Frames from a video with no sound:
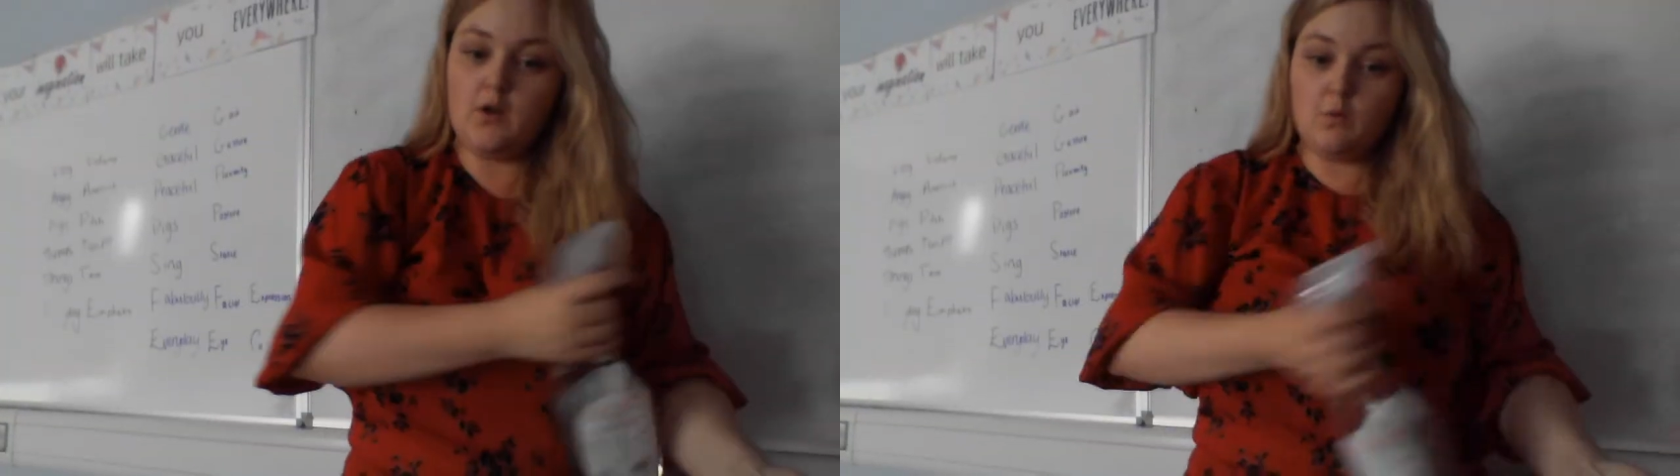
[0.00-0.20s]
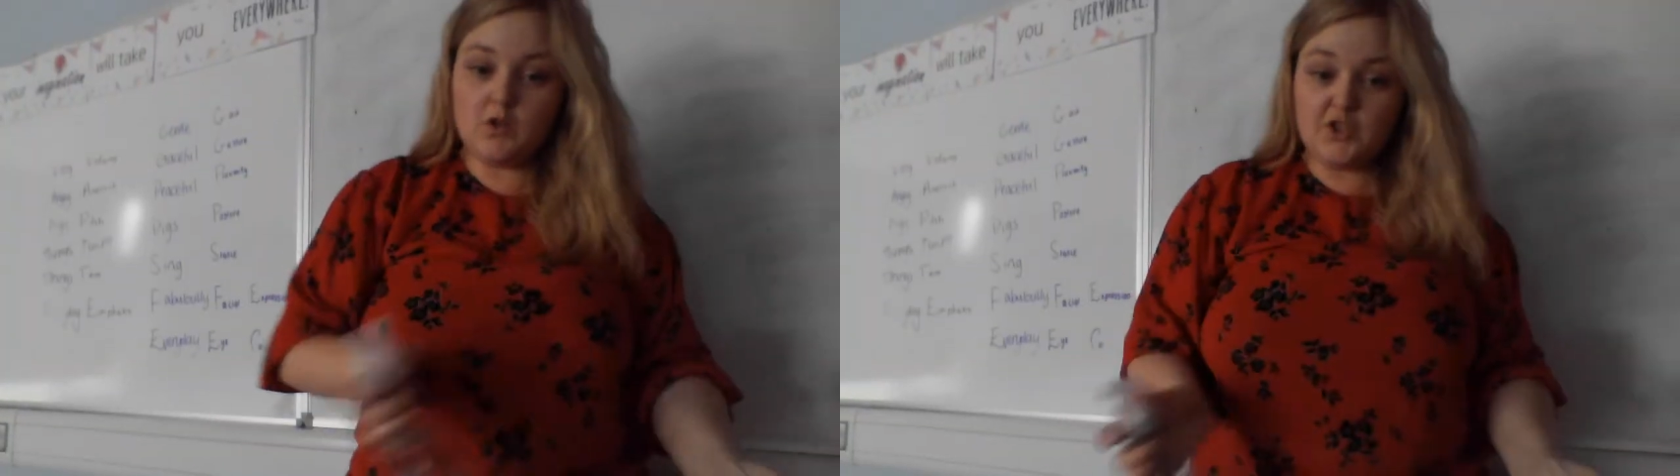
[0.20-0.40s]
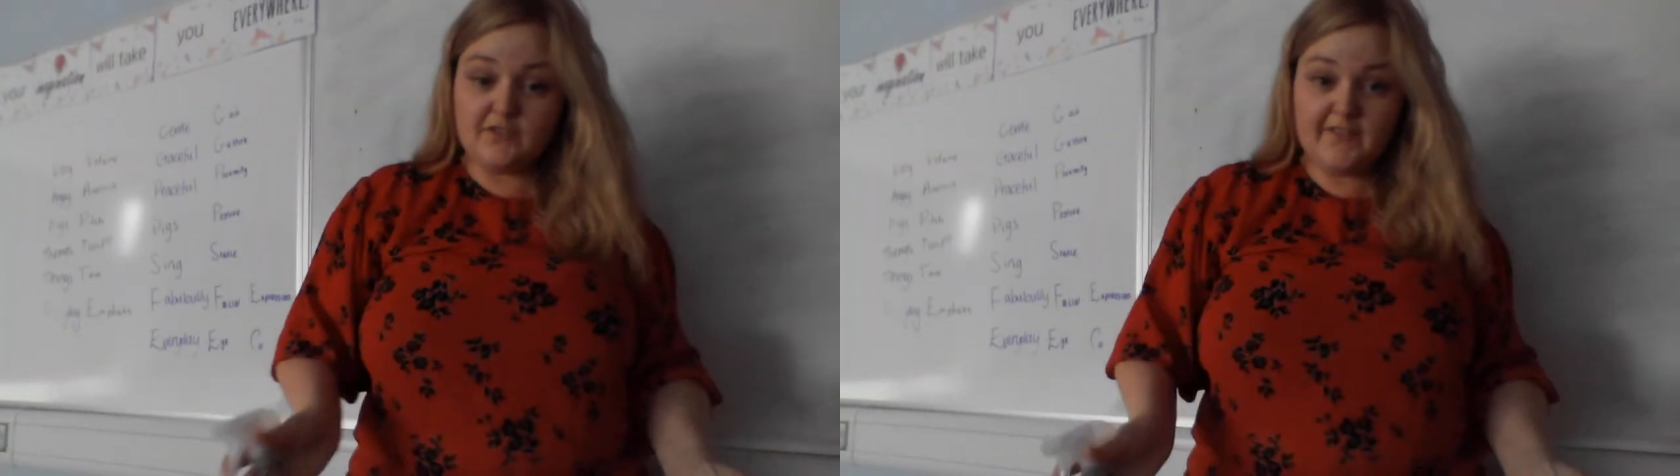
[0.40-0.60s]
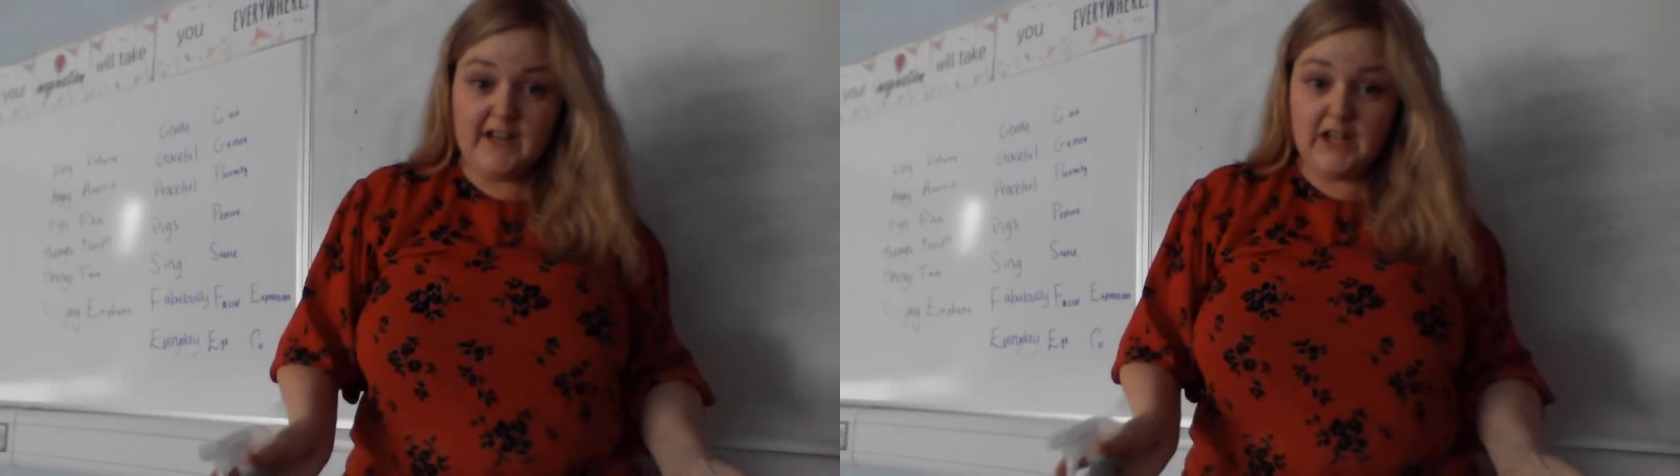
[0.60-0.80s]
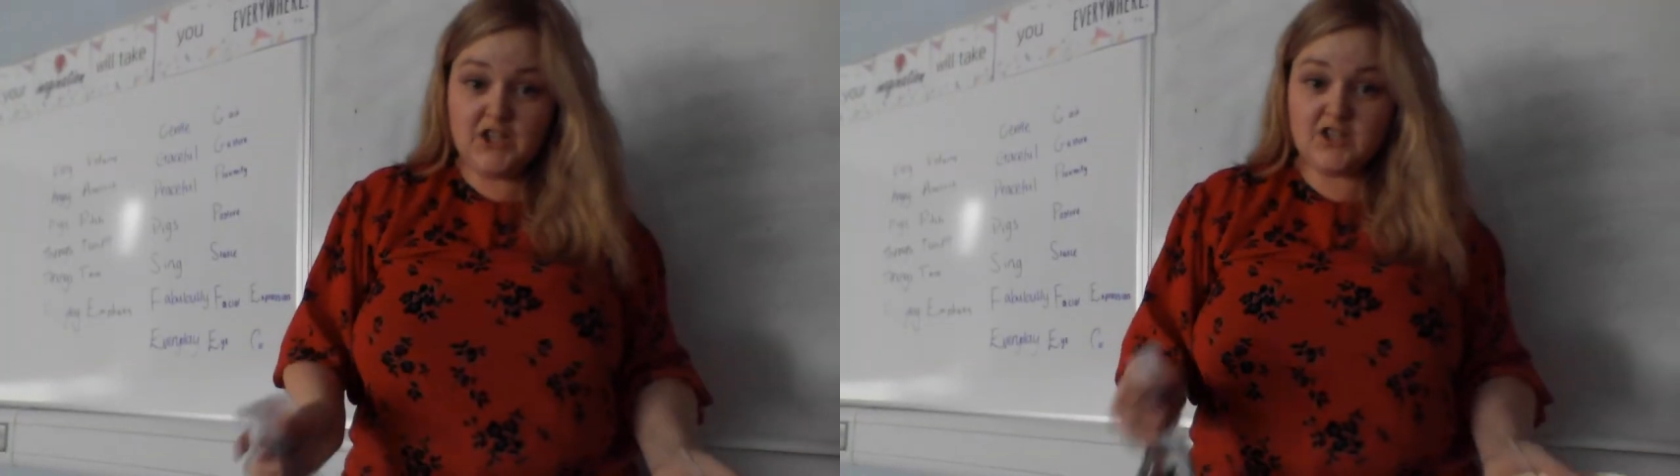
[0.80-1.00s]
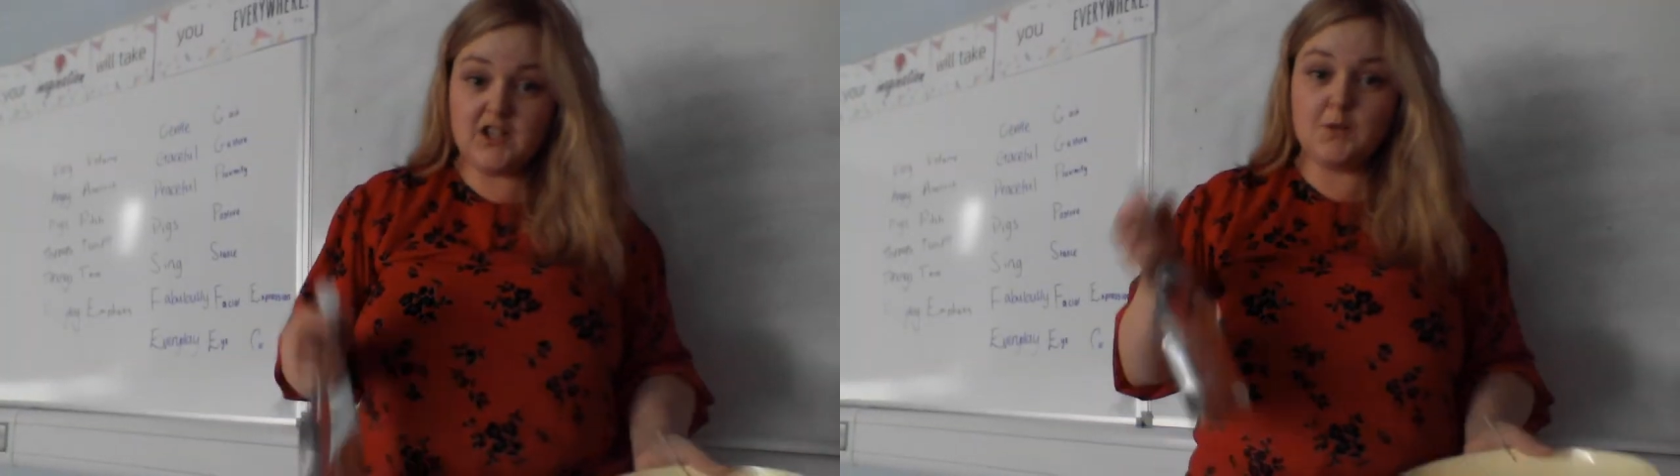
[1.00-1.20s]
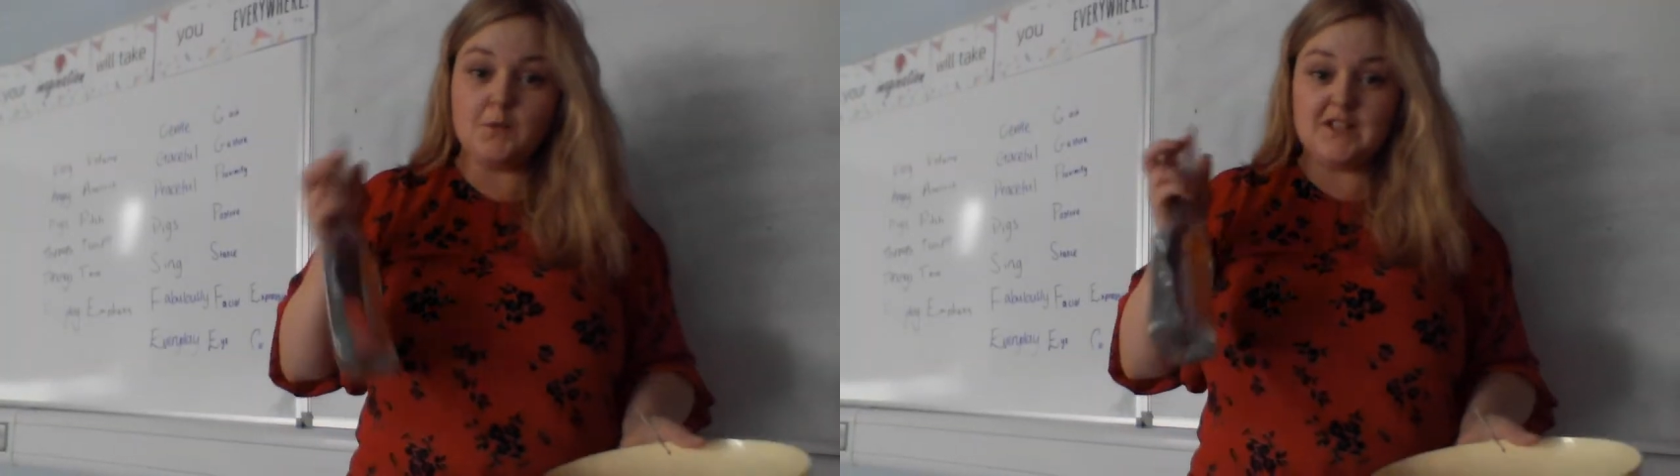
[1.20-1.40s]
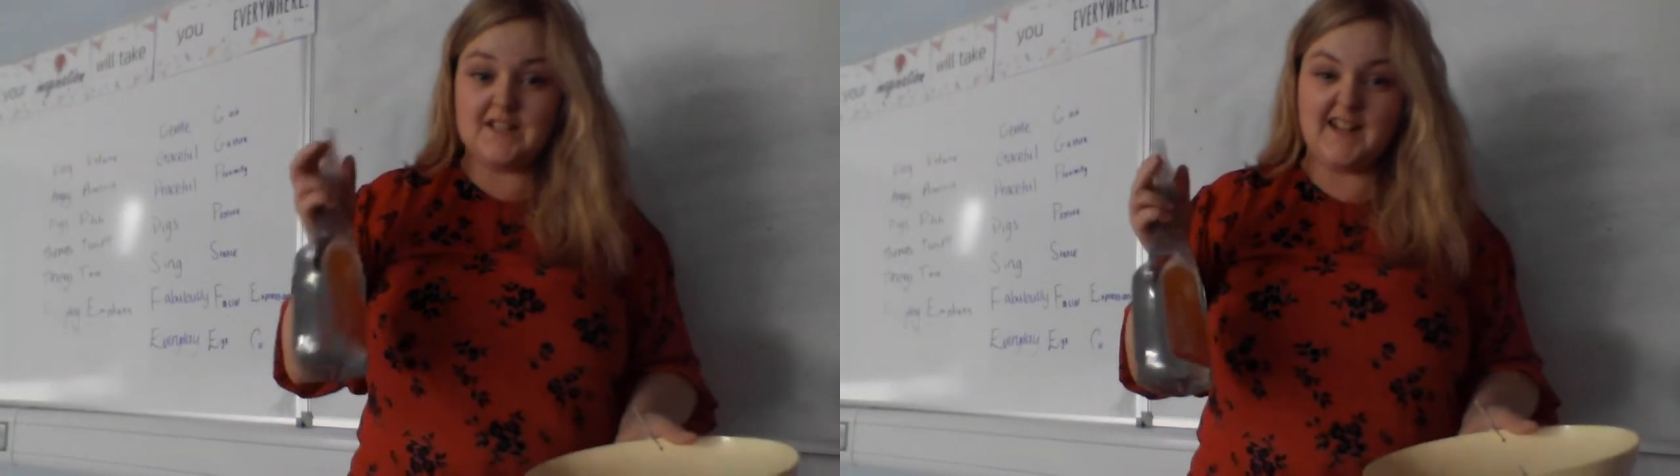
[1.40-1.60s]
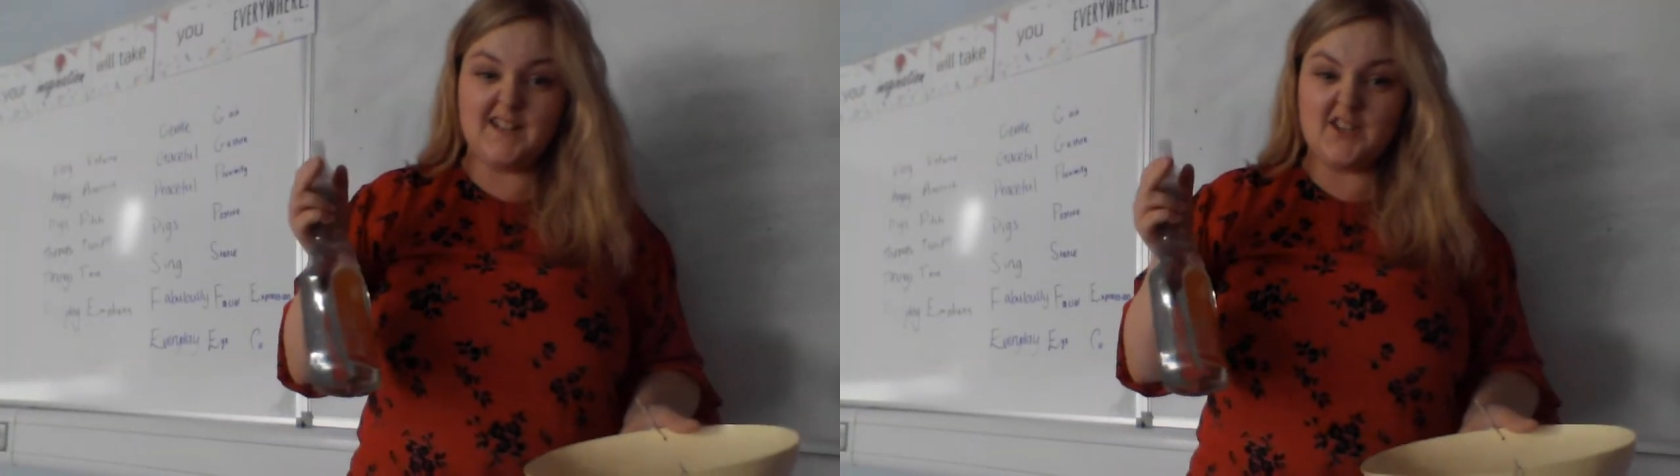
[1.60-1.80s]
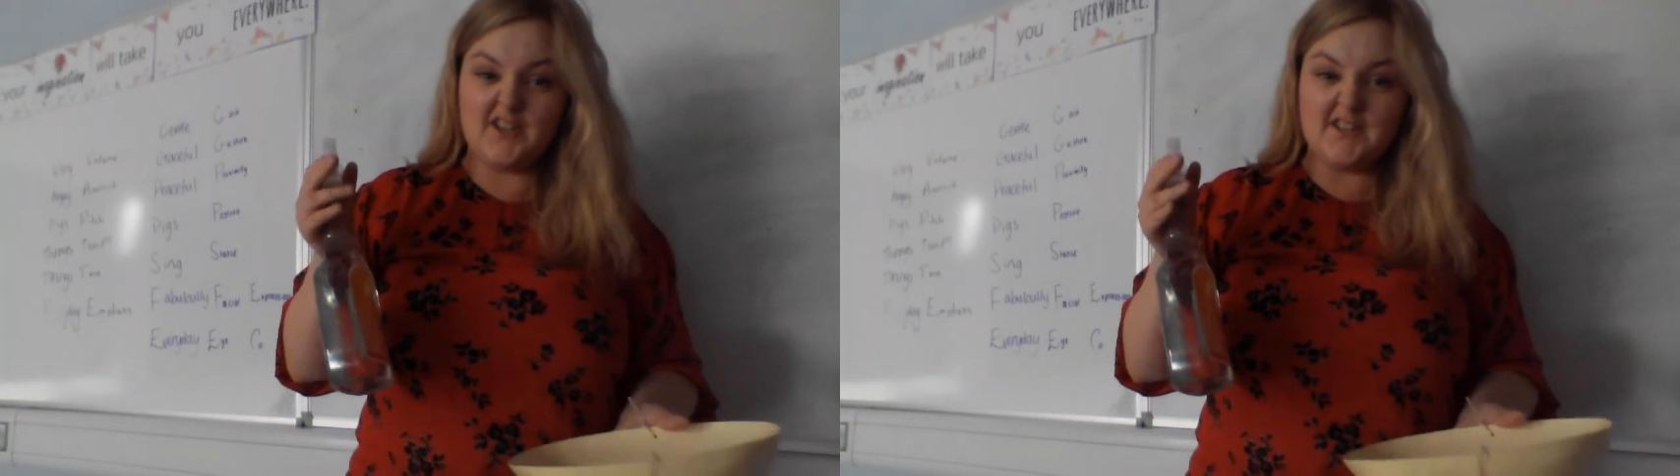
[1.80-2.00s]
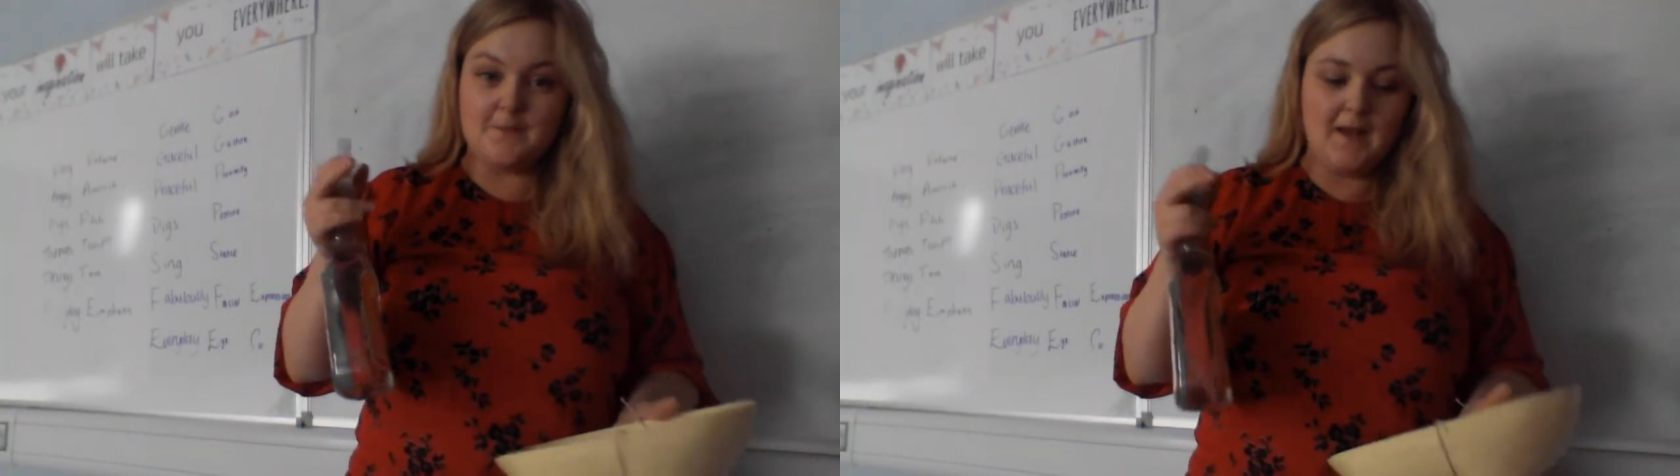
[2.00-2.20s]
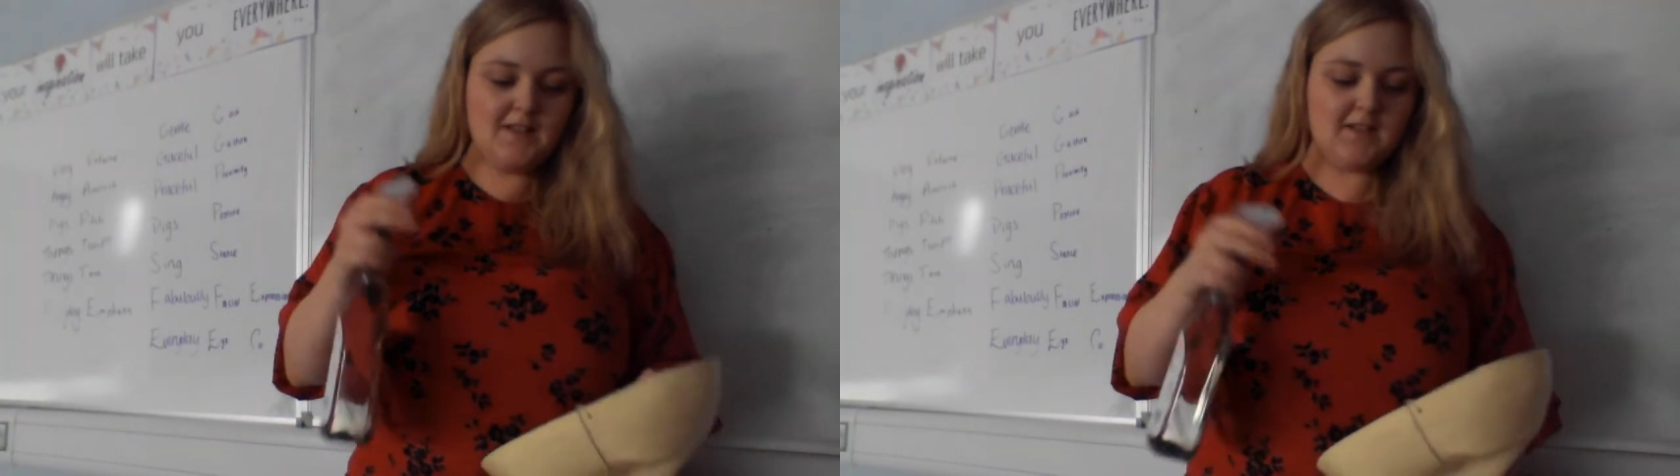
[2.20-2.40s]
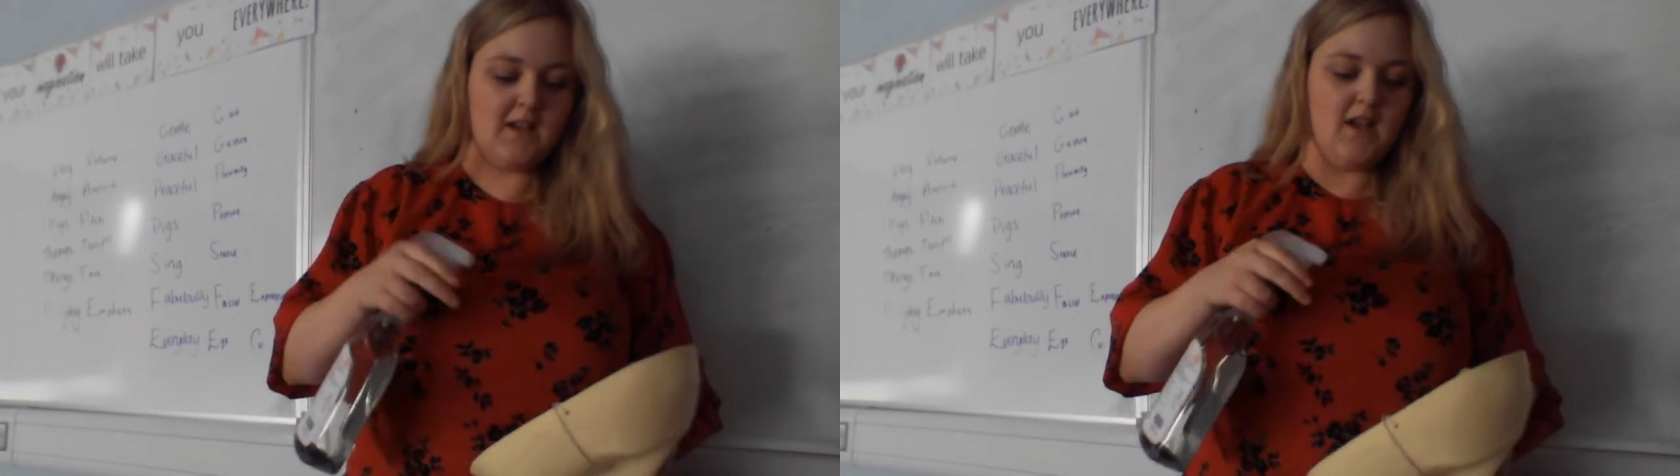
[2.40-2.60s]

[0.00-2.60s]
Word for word: Once you've finished, you want to sanitise the mask